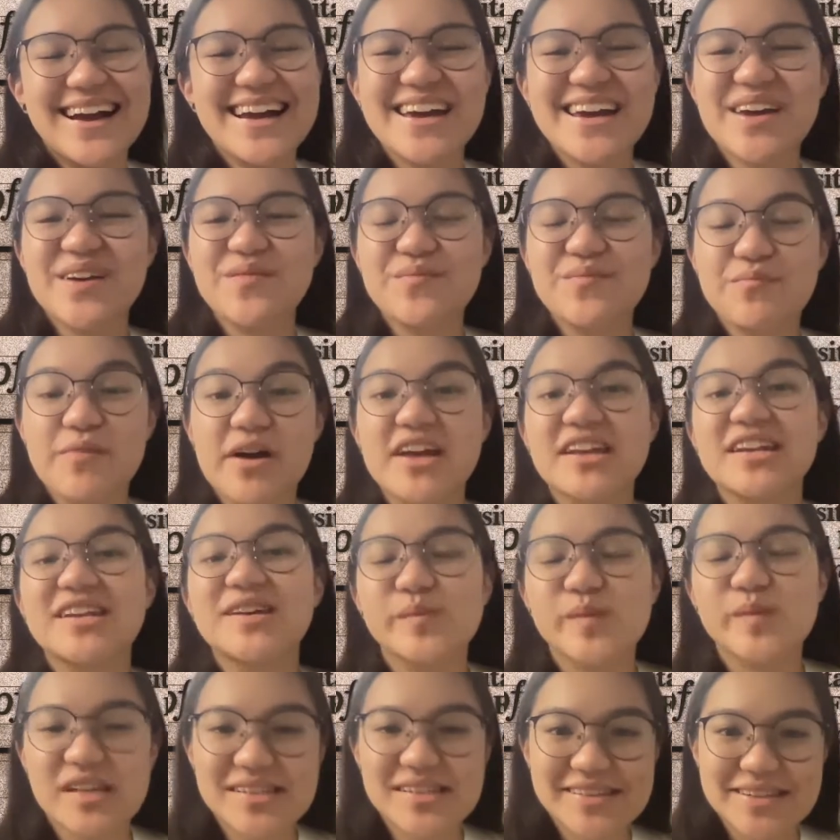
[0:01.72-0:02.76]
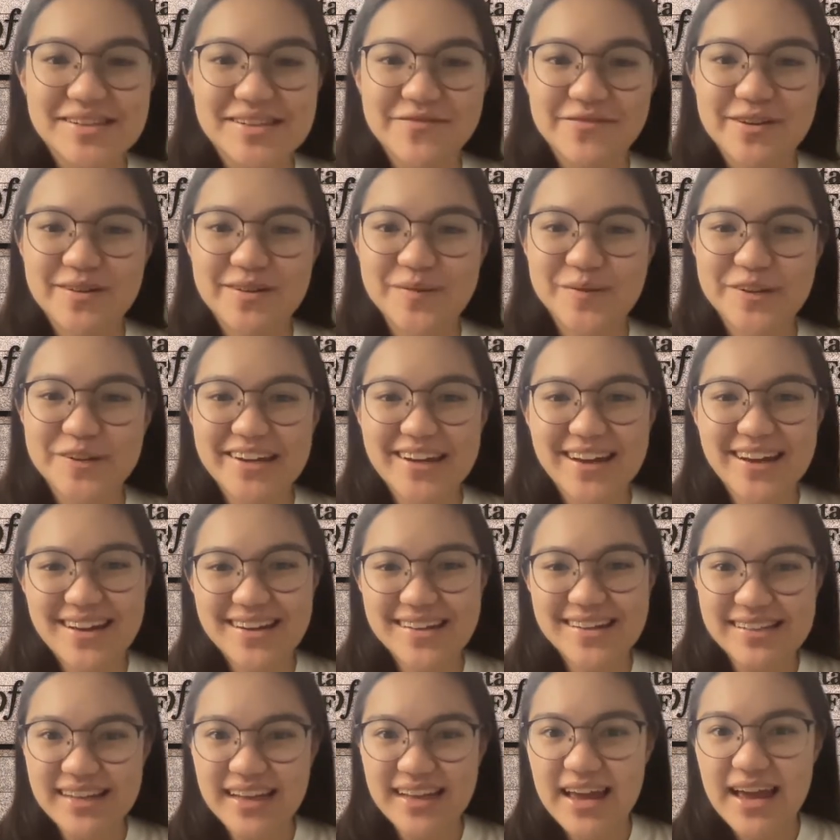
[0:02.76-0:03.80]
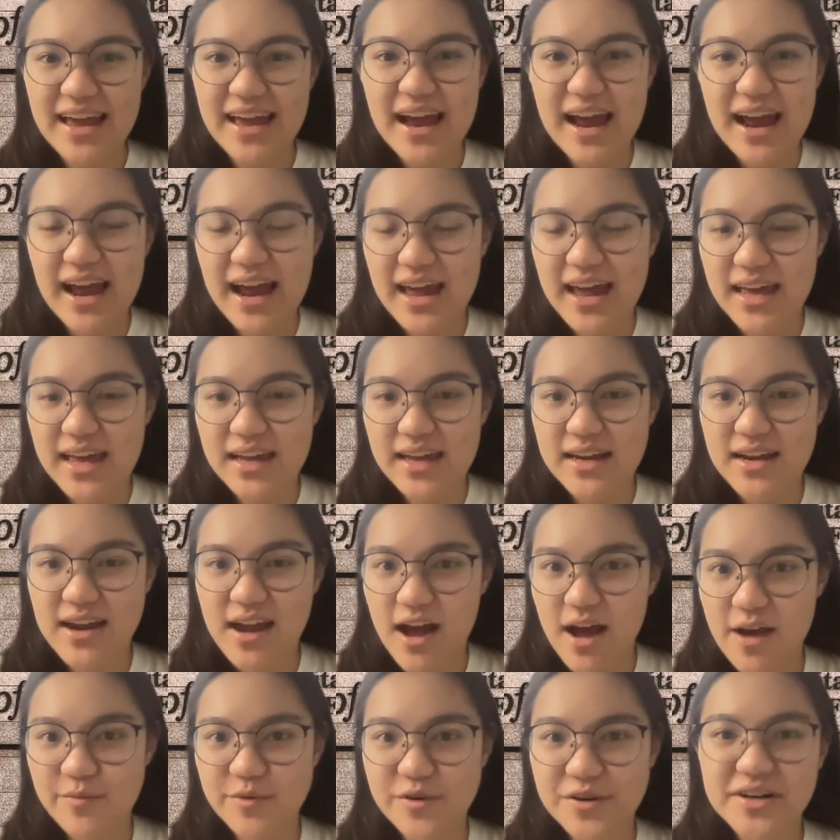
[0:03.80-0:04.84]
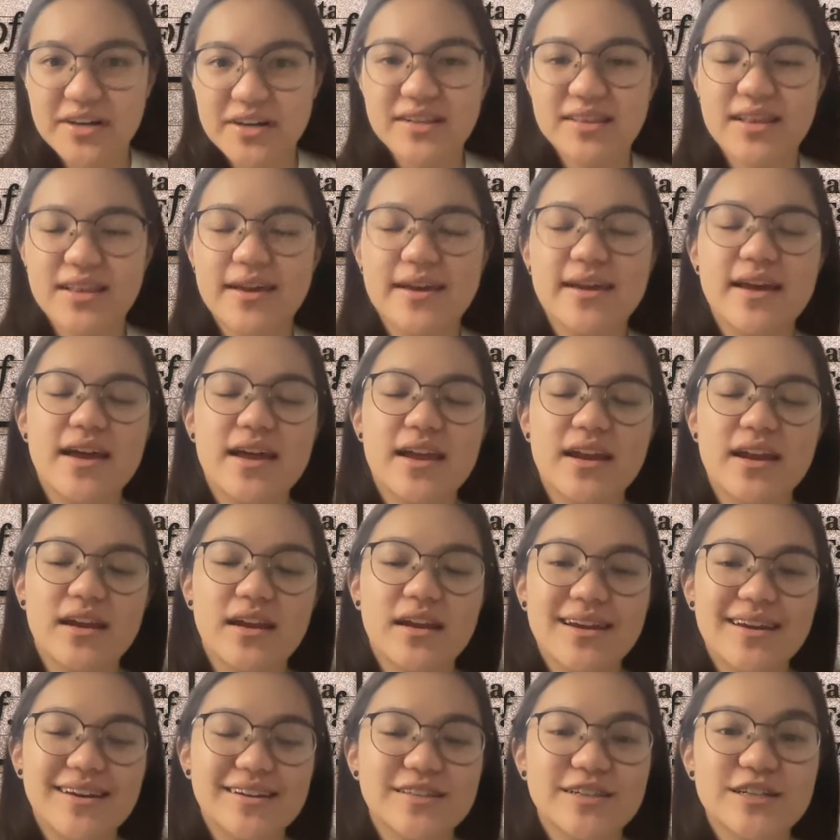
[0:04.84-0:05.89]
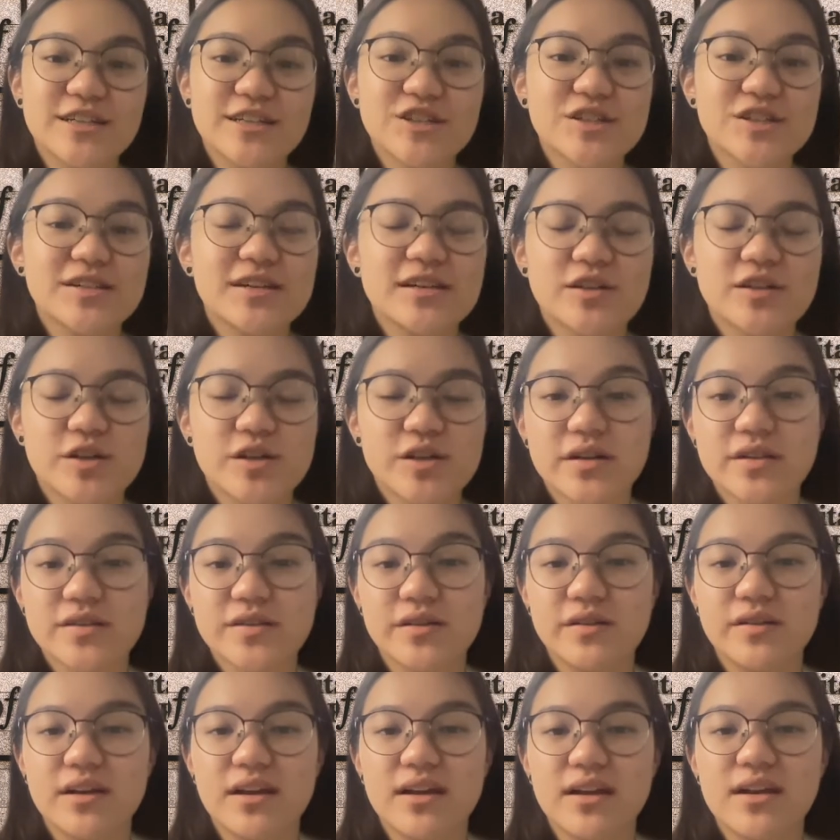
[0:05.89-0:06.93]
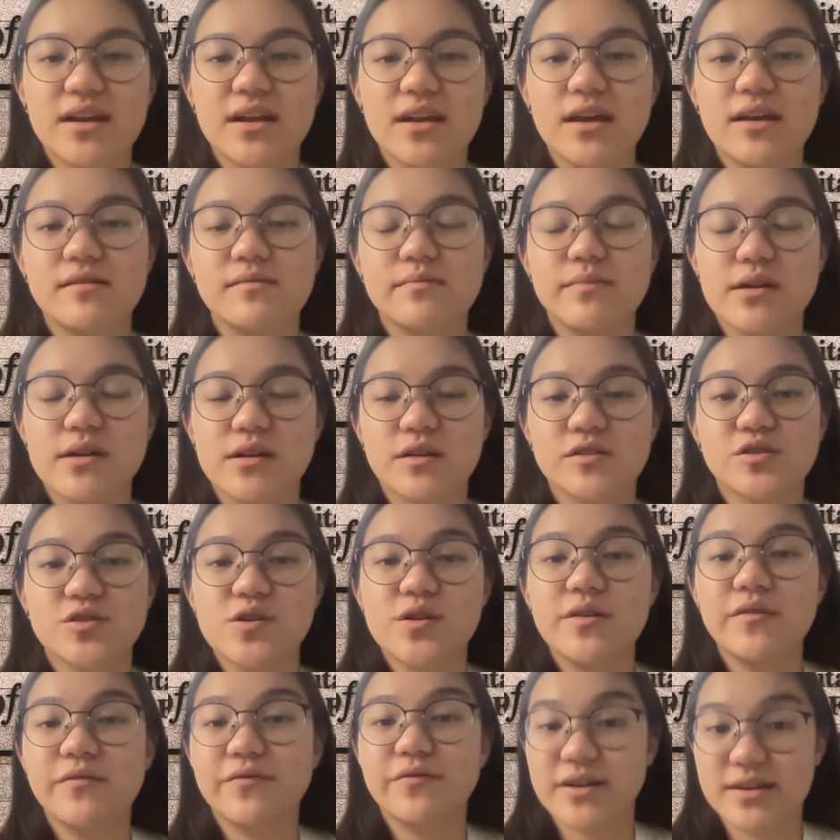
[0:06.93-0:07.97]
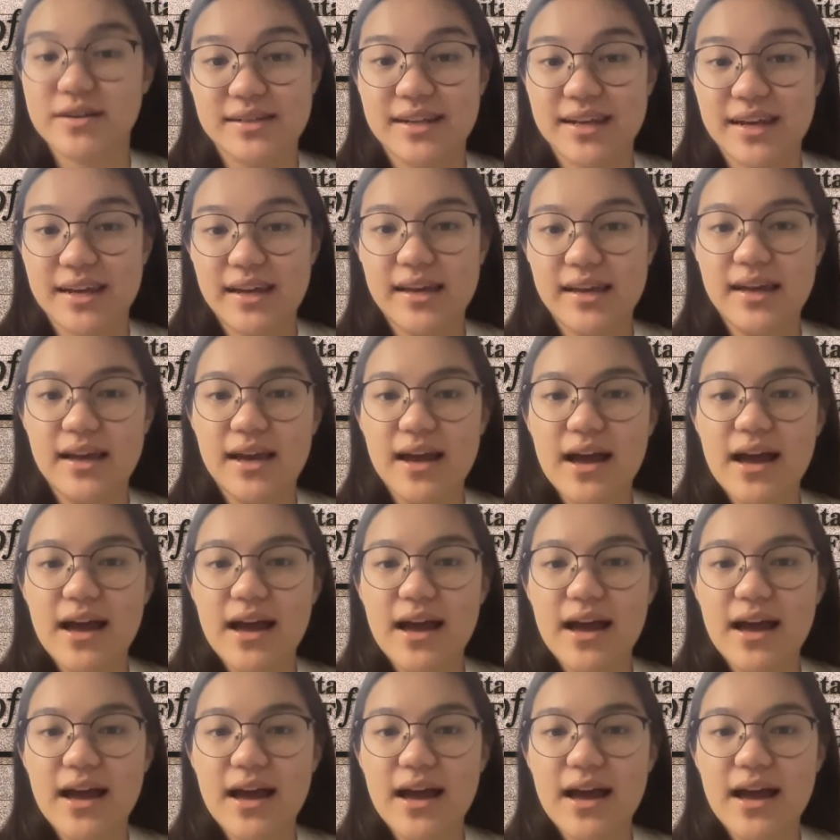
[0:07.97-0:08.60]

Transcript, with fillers: Hi, my name is Livia Monica, and I'm currently an English literature student in BINUS University.